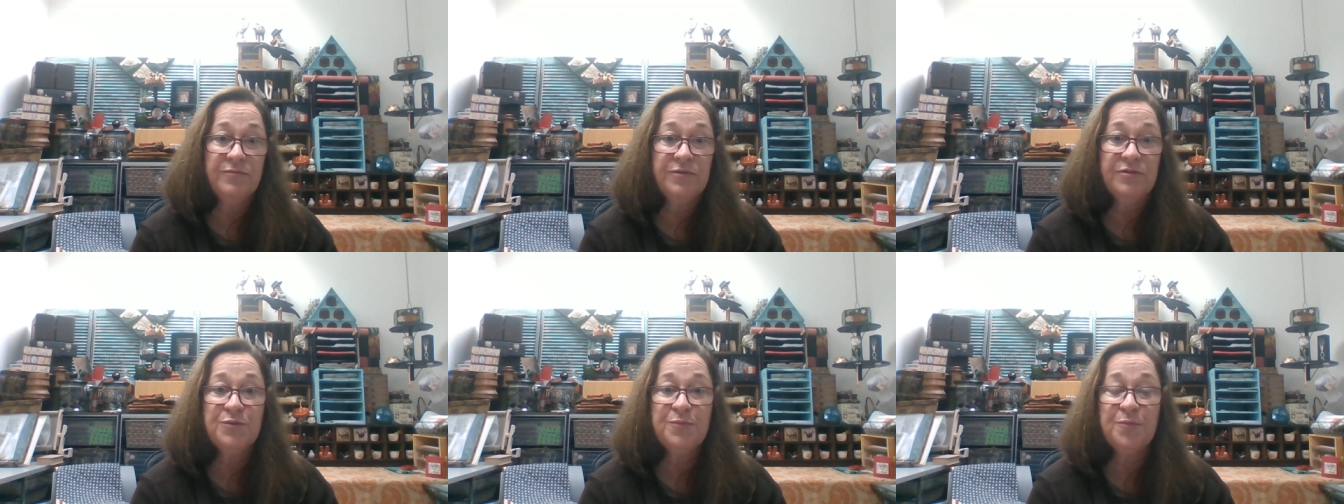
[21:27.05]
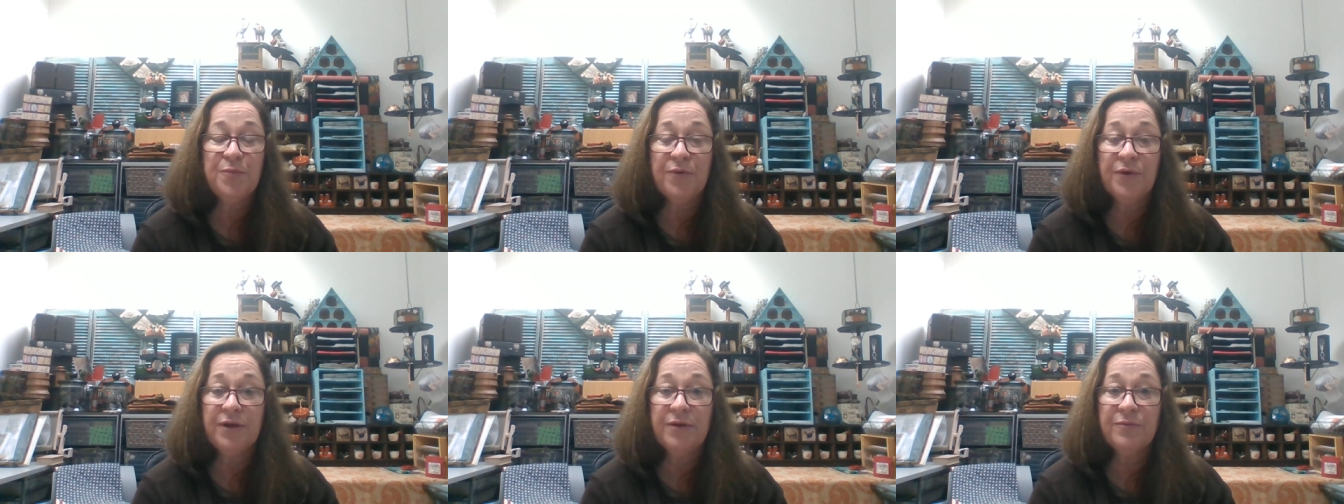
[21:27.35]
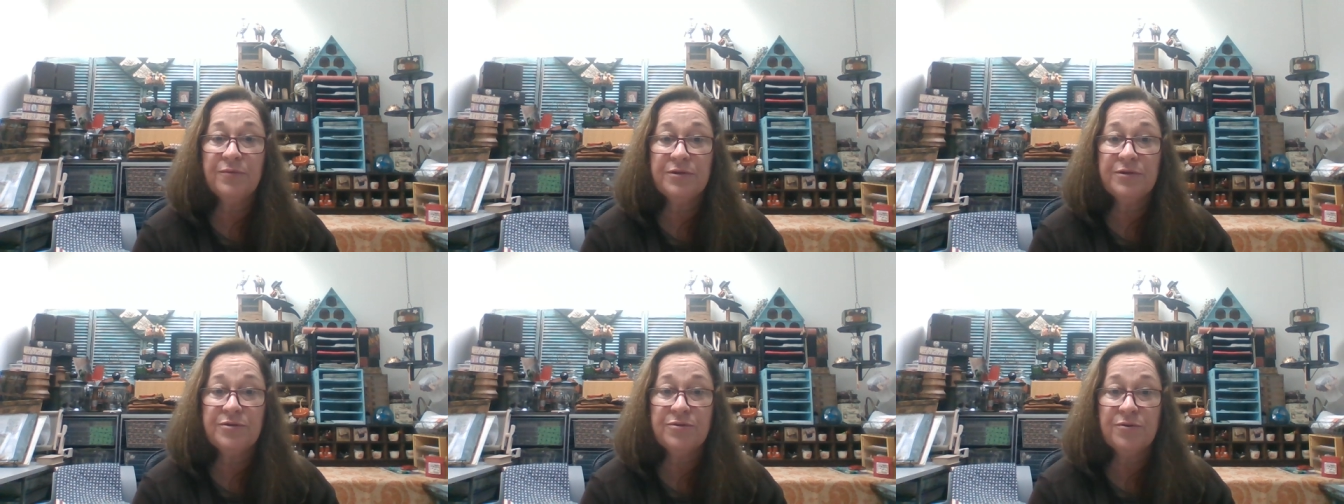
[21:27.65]
The spring
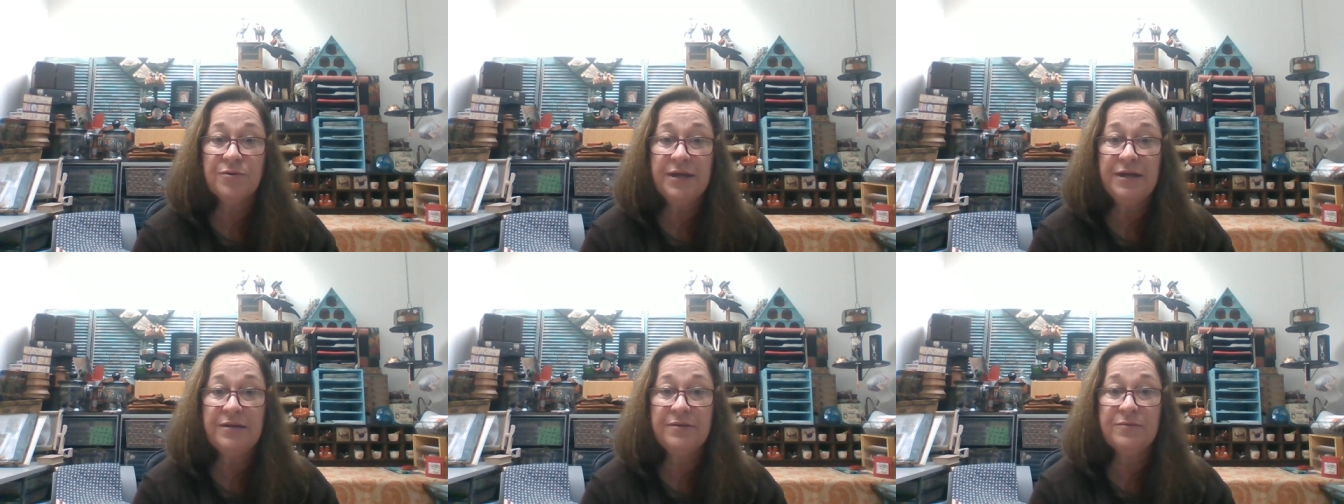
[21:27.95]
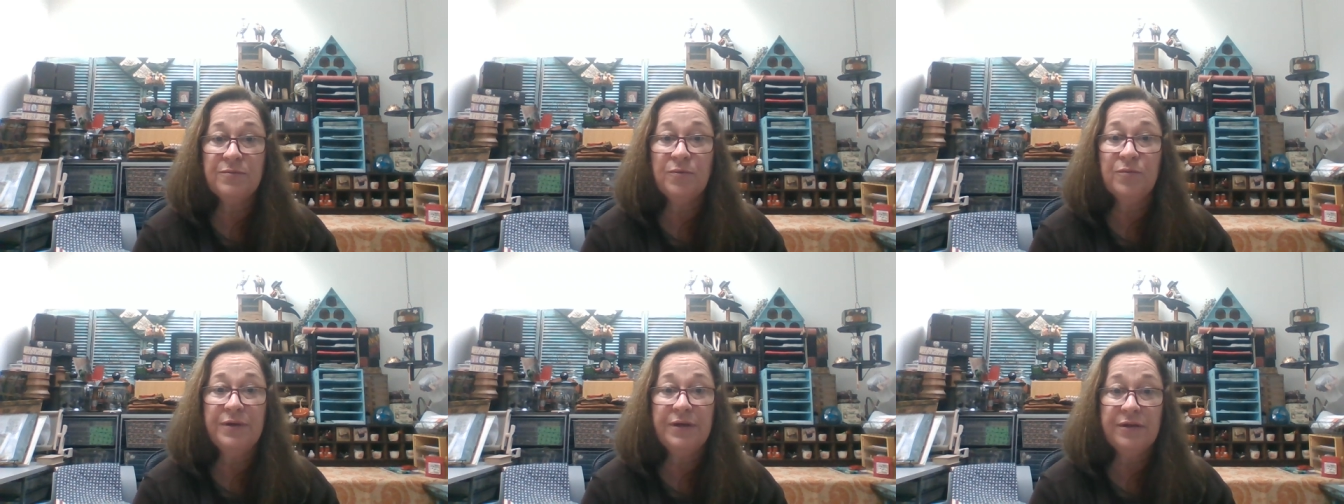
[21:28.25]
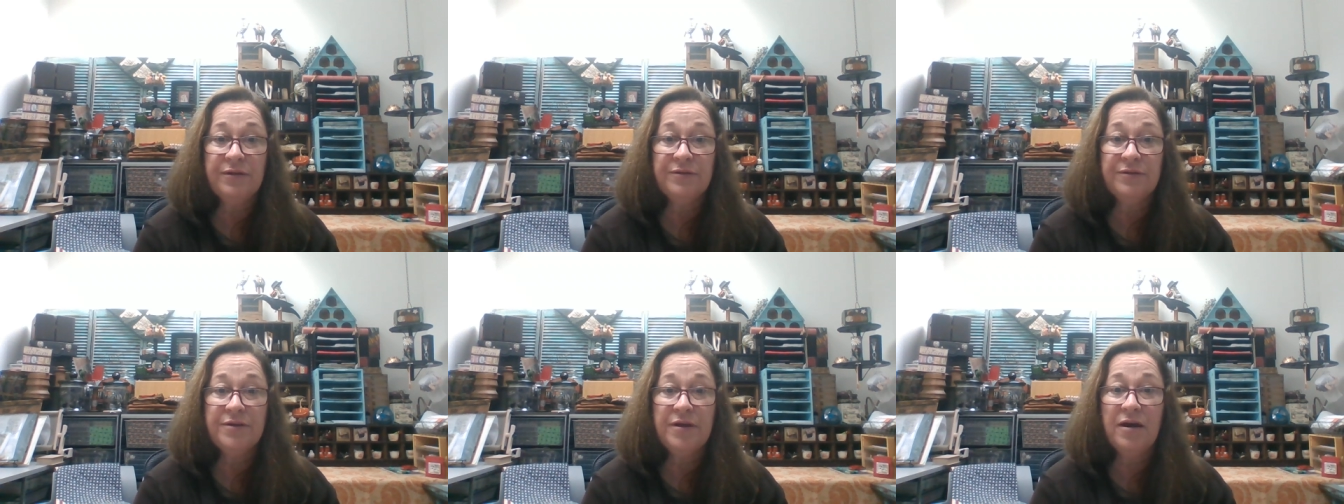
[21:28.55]
retreat
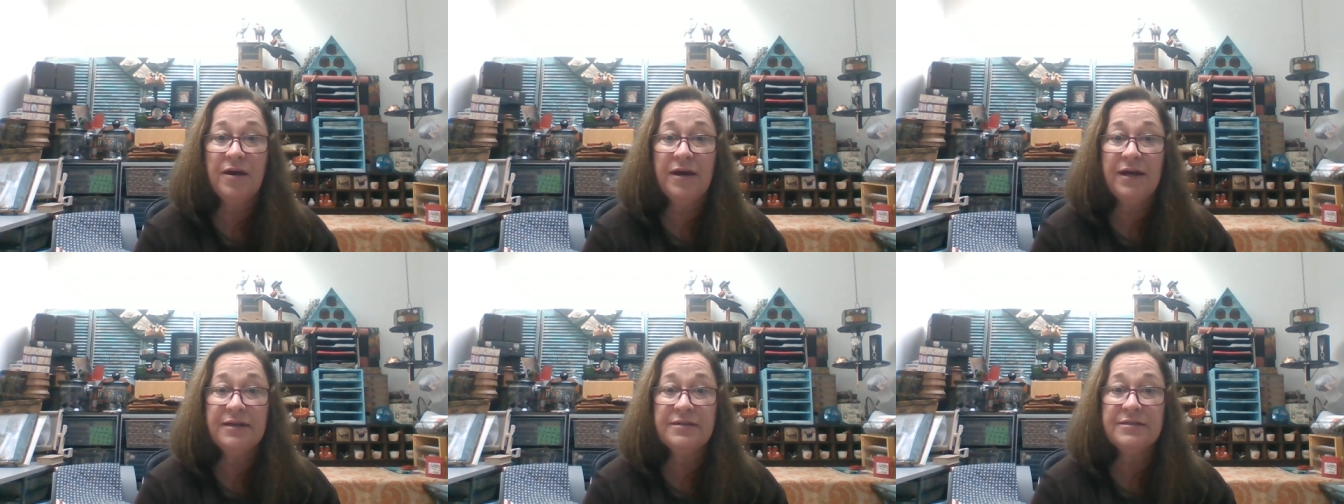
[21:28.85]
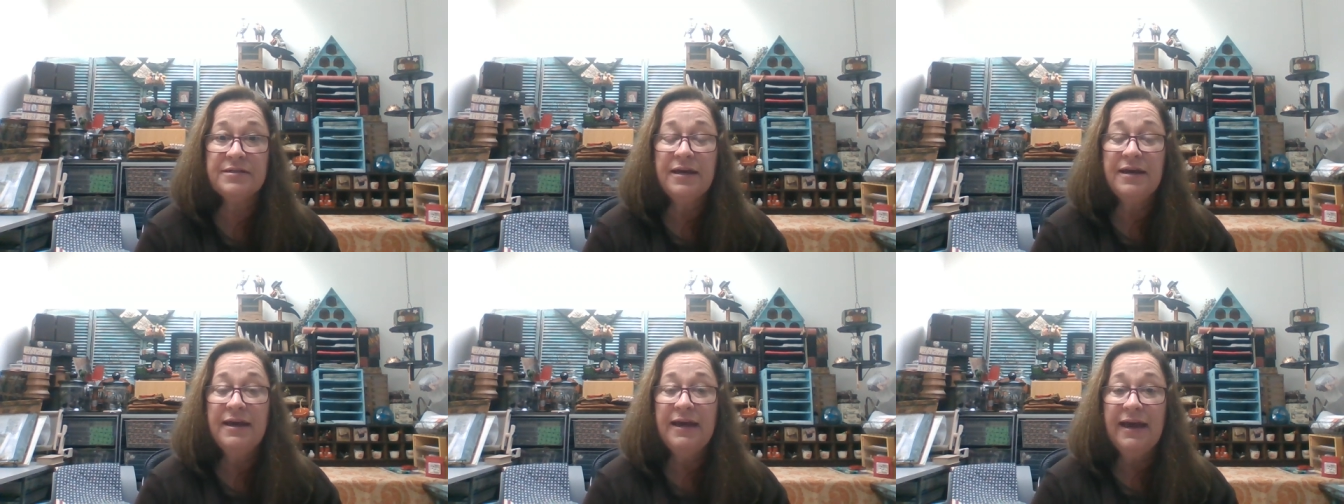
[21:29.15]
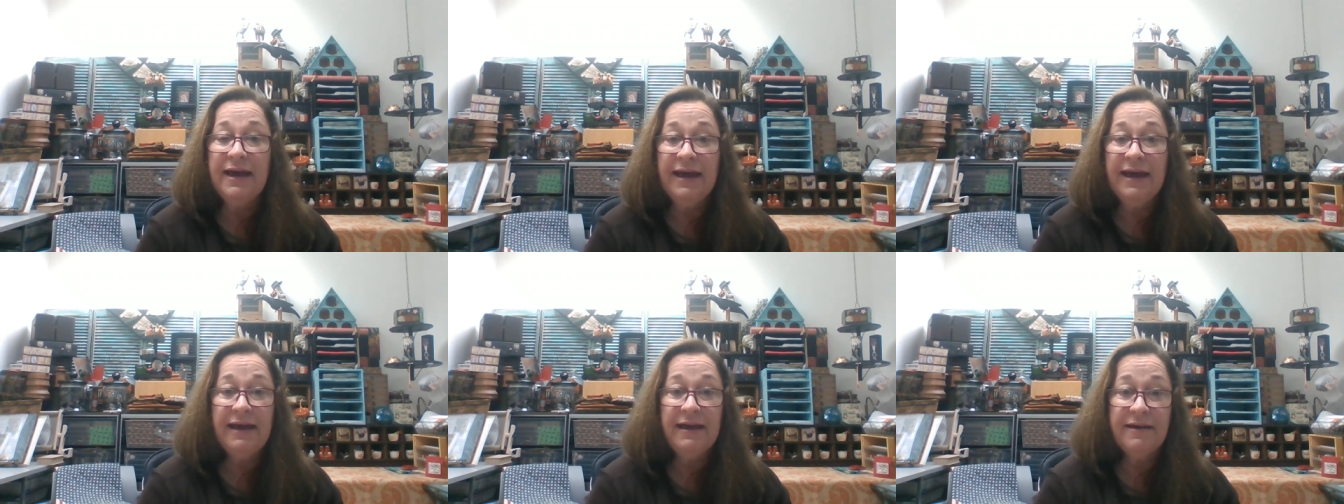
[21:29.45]
will not
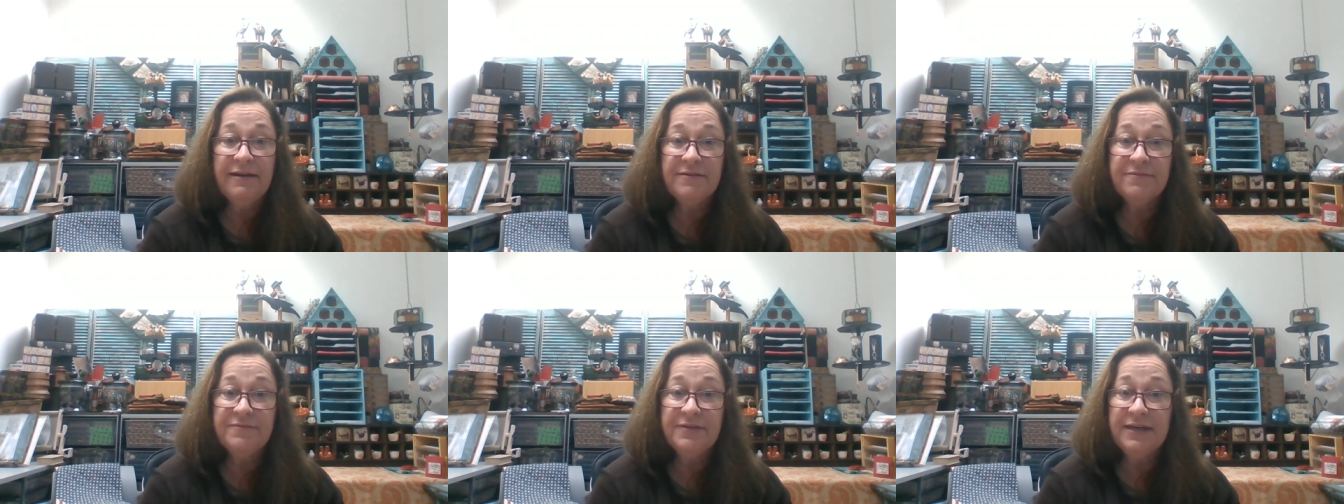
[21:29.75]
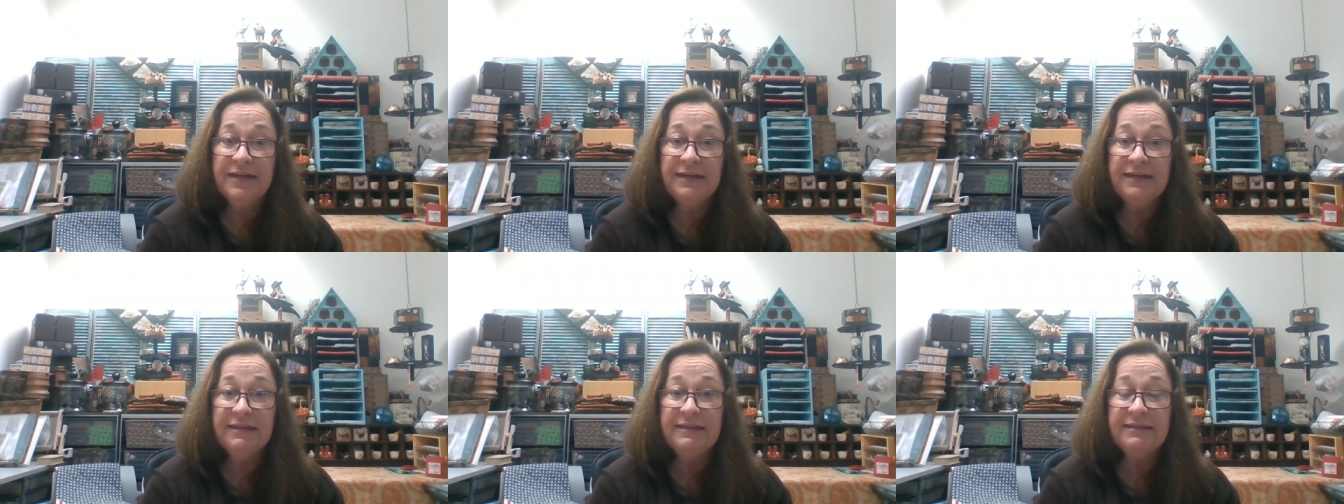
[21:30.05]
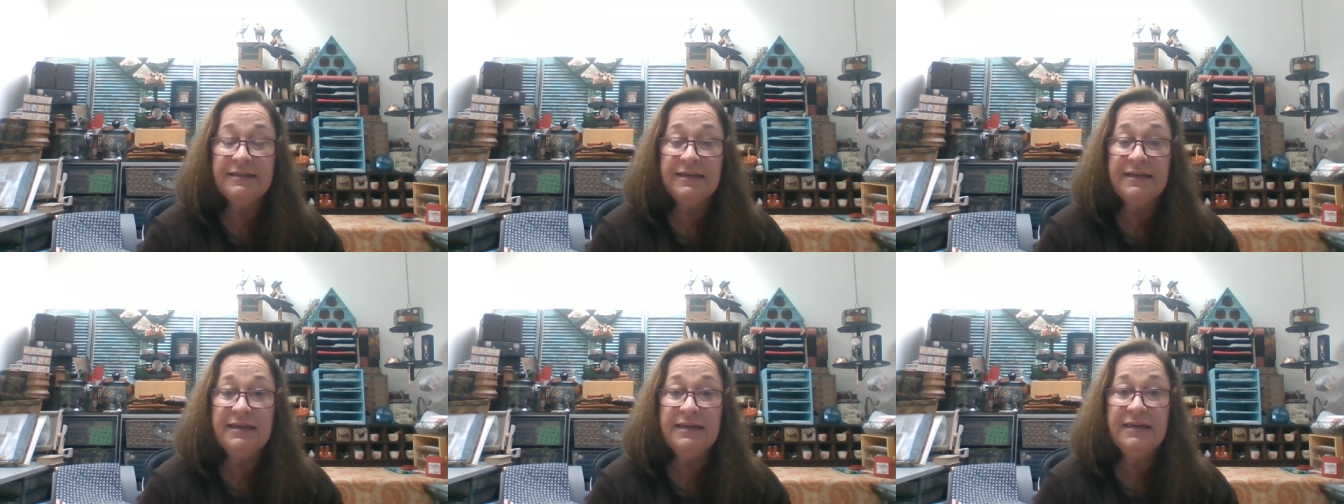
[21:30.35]
have
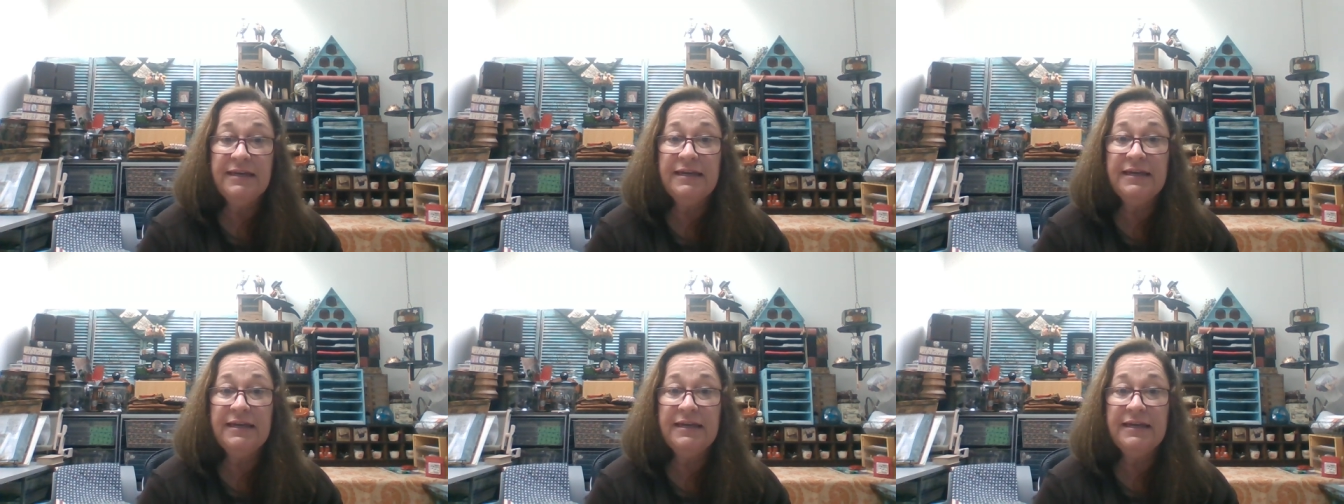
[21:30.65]
anything.